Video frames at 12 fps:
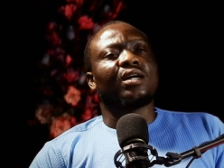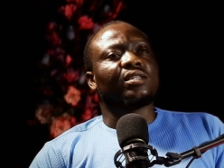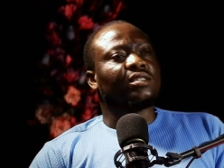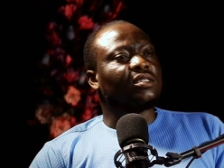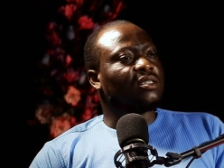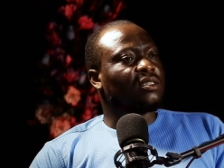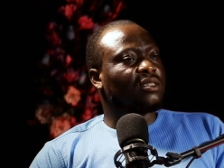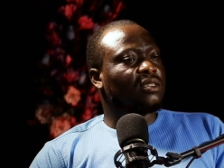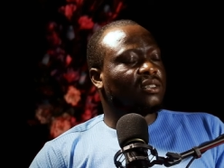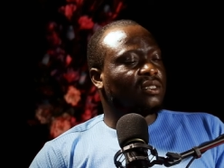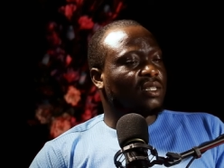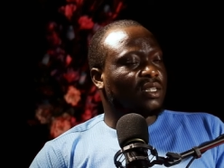artists
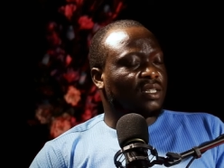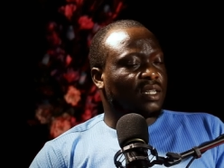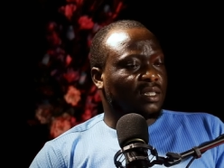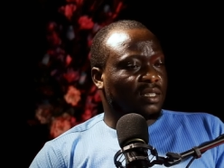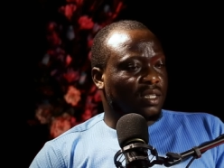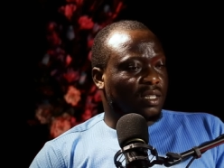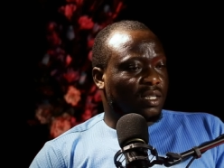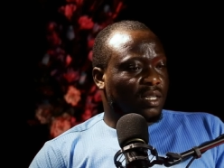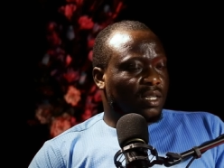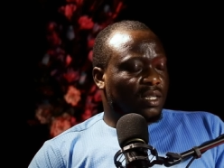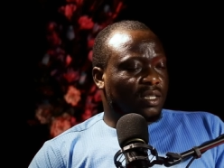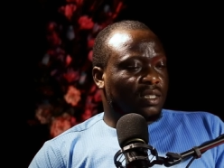say that uh,
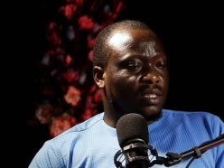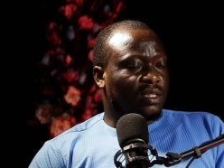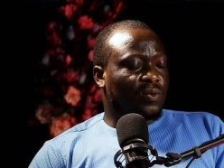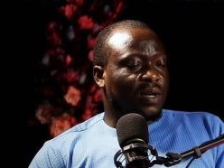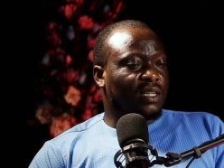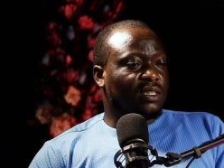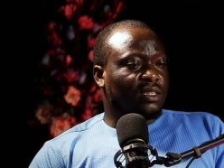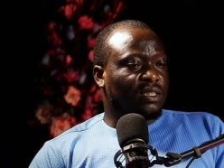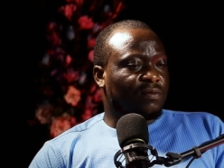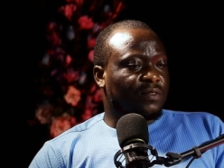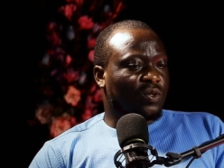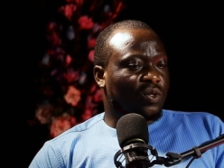it, it's quite
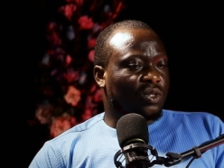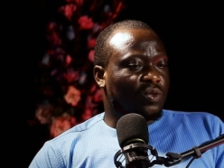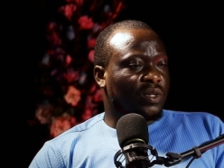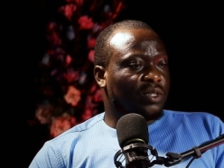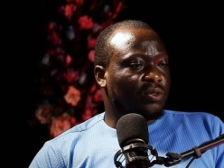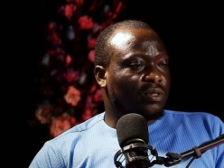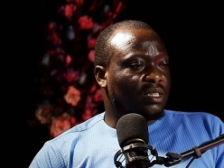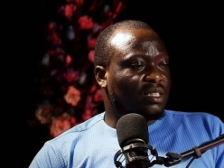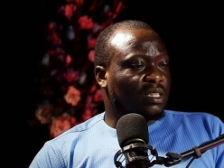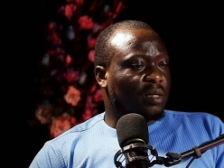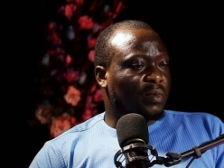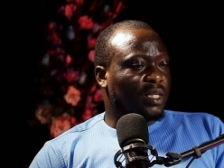difficult when doing
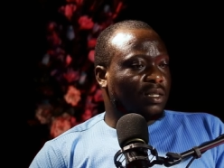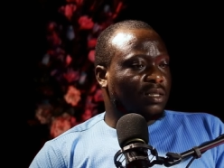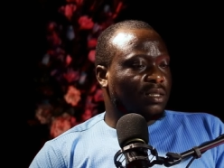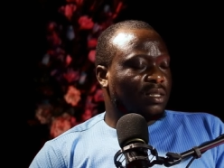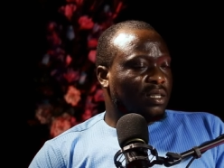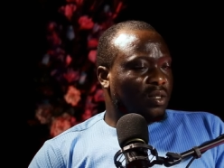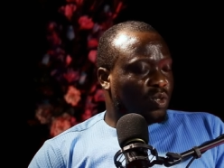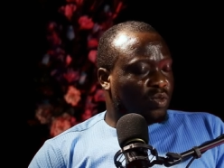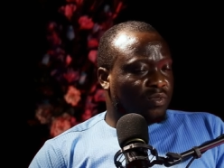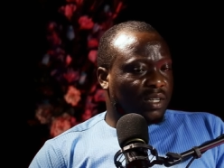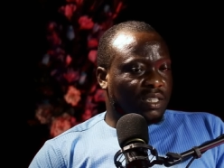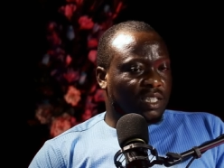something
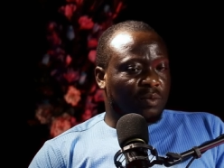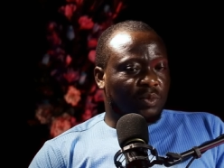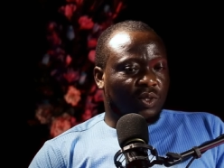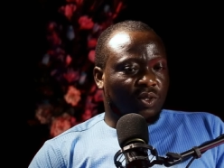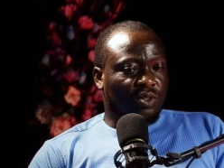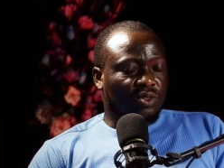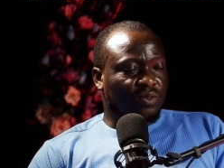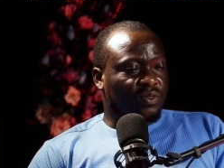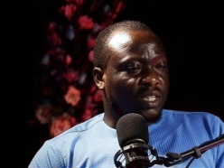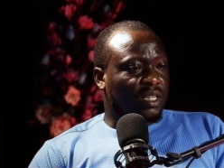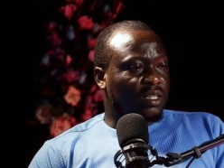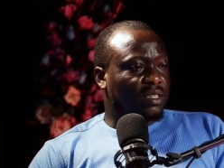over there because of
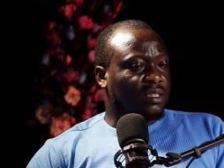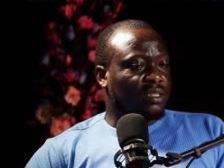the